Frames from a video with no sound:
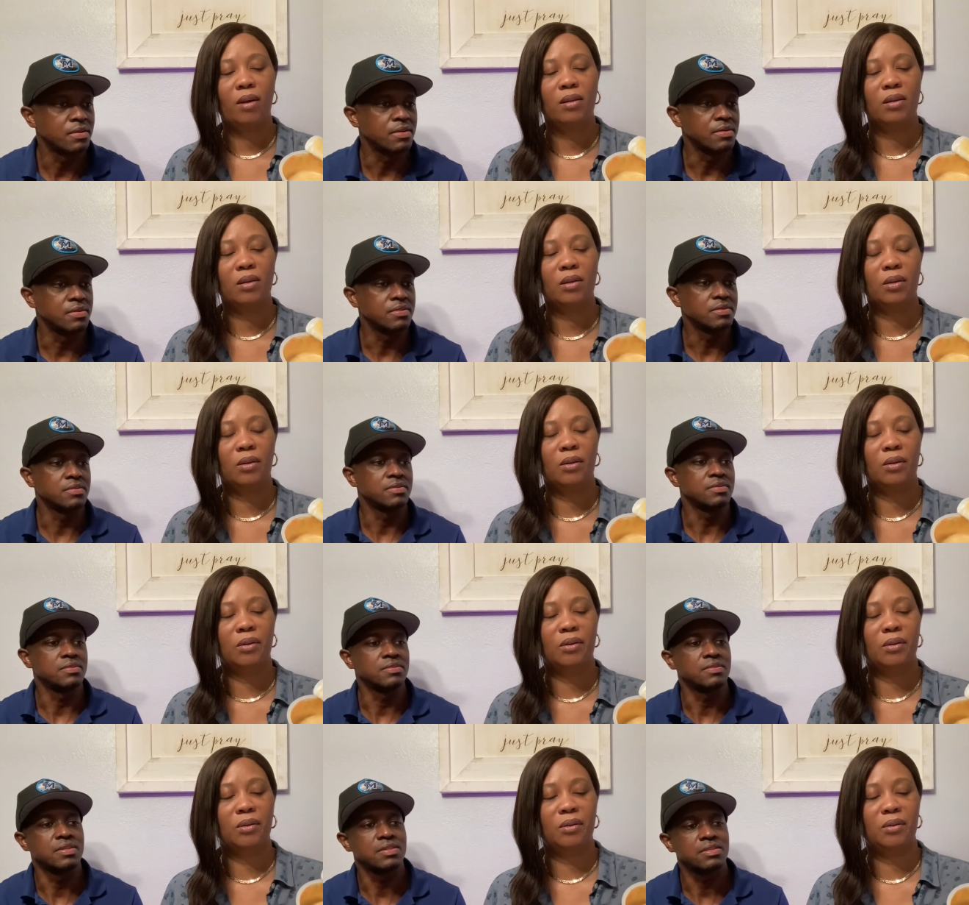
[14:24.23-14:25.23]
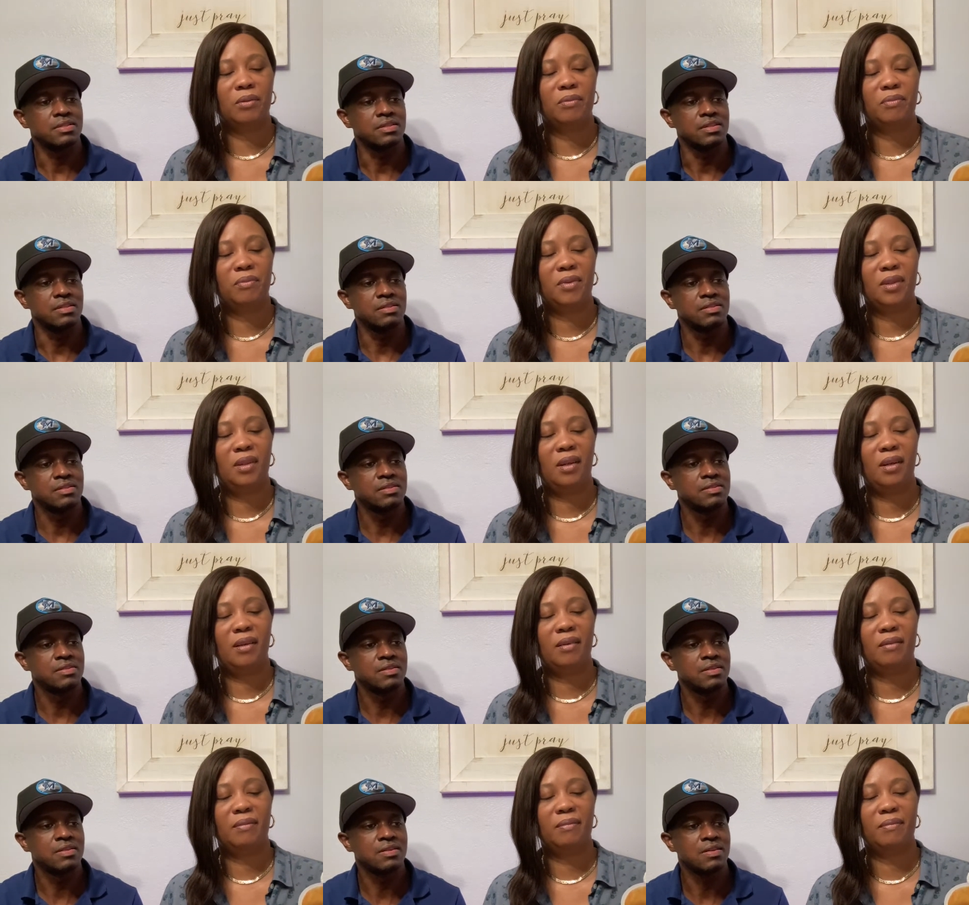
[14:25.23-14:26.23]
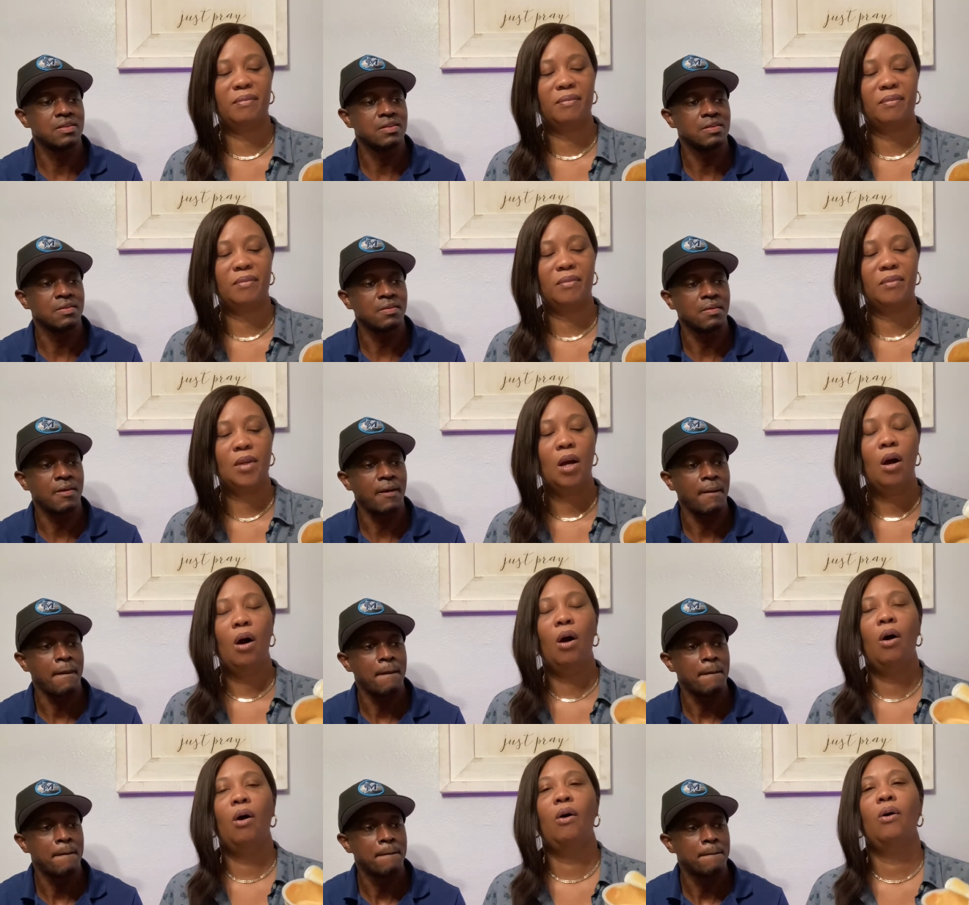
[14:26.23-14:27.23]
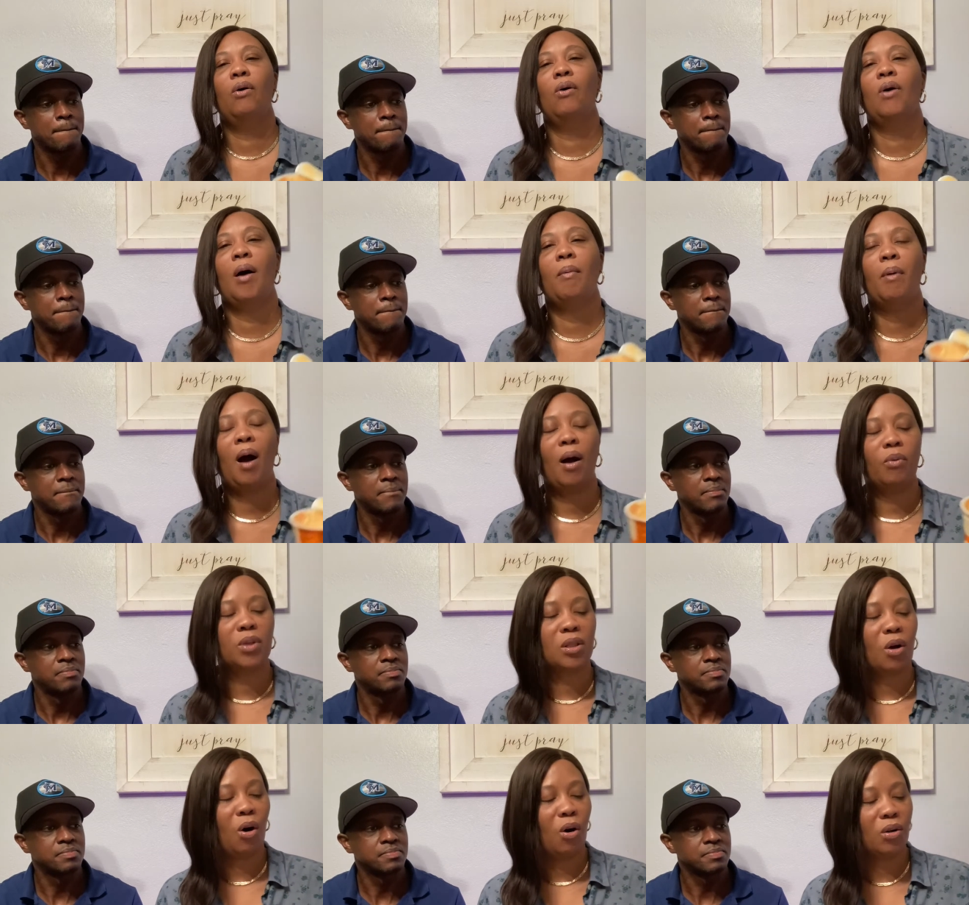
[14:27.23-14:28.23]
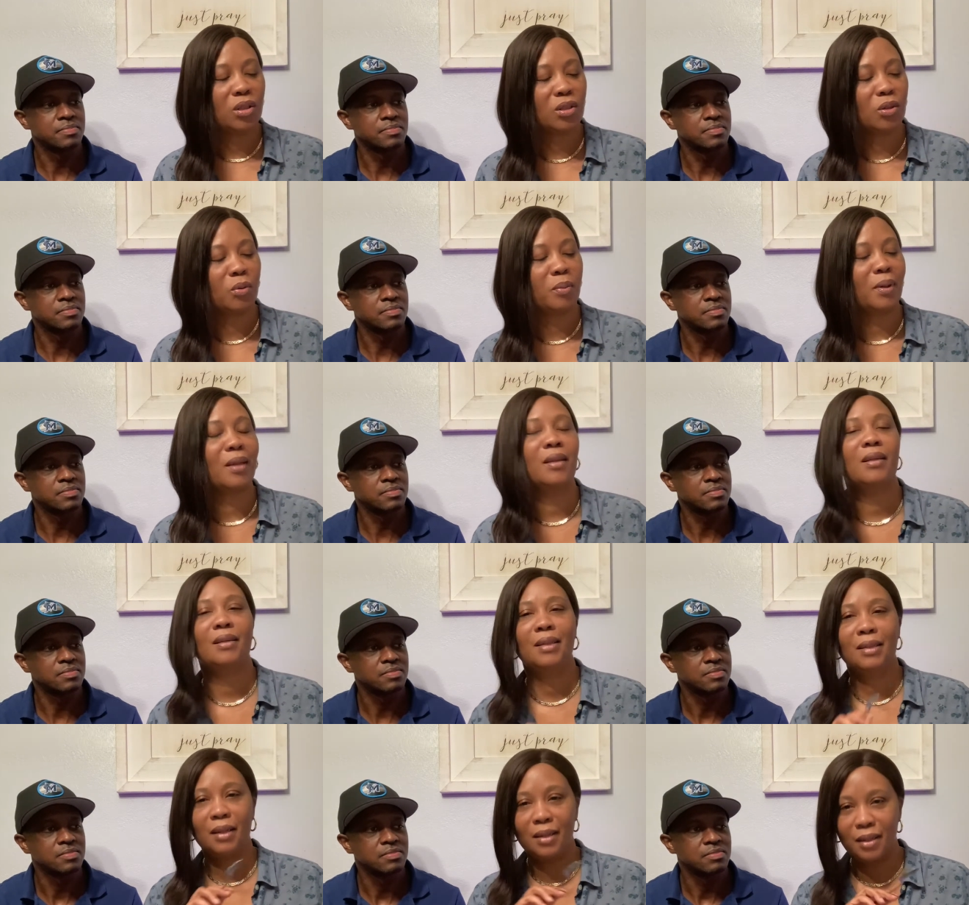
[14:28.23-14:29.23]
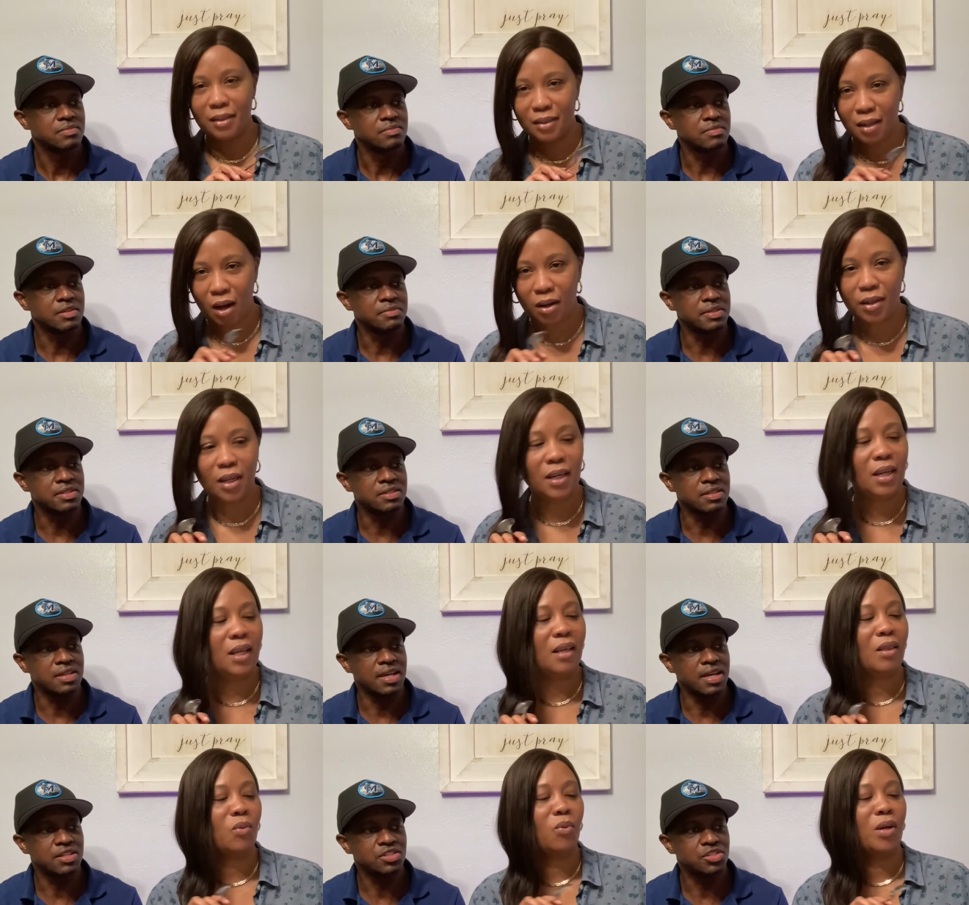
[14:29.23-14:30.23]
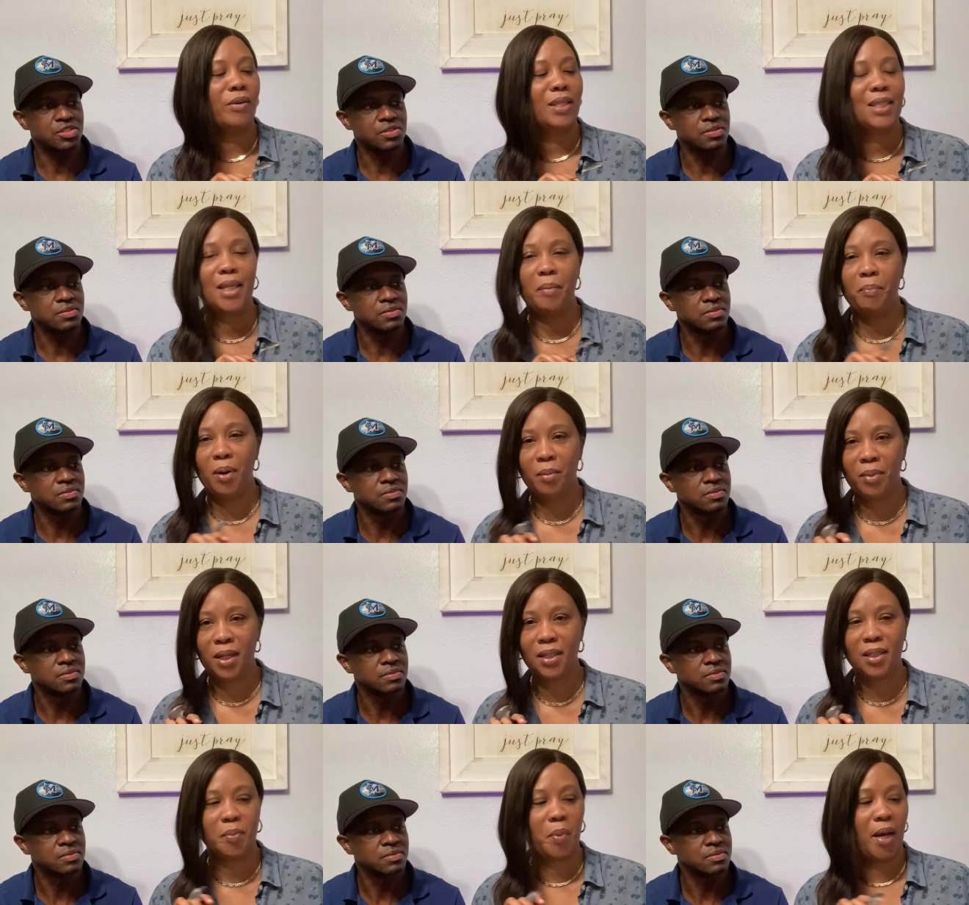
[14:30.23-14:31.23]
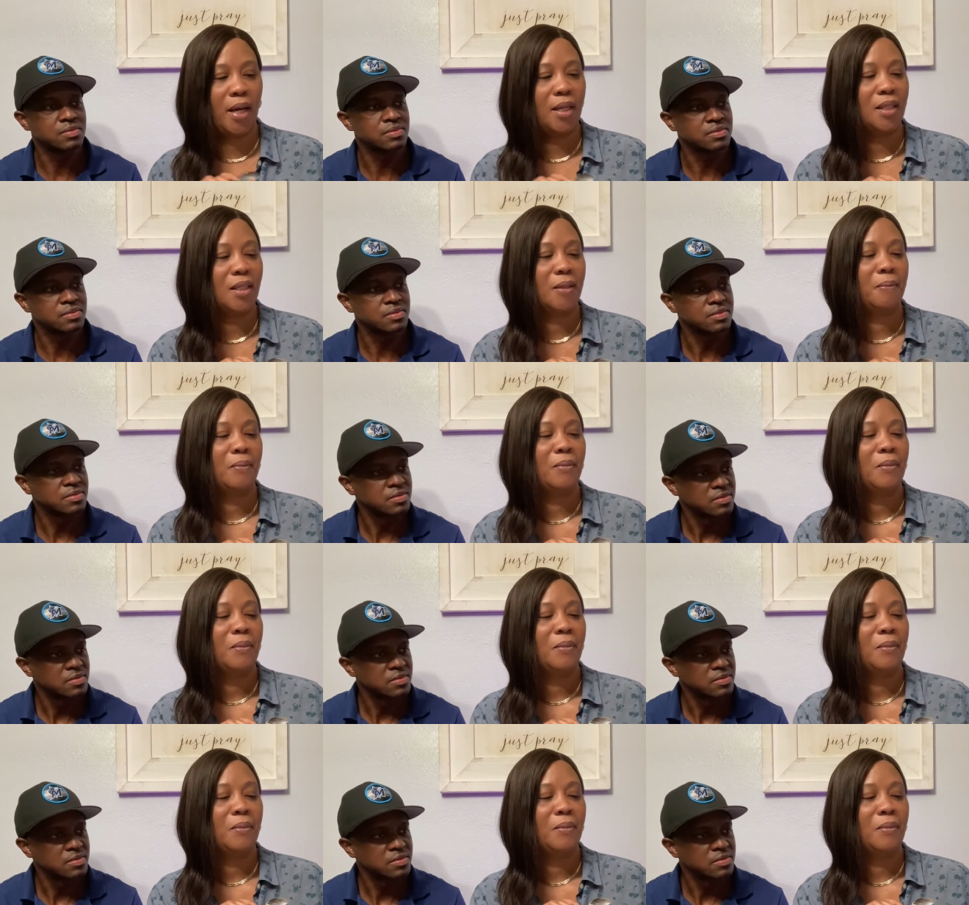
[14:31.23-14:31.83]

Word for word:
Speaker 1: Oh, so yeah. Oh, I, I, was also there's underneath where it said pumpkin spice.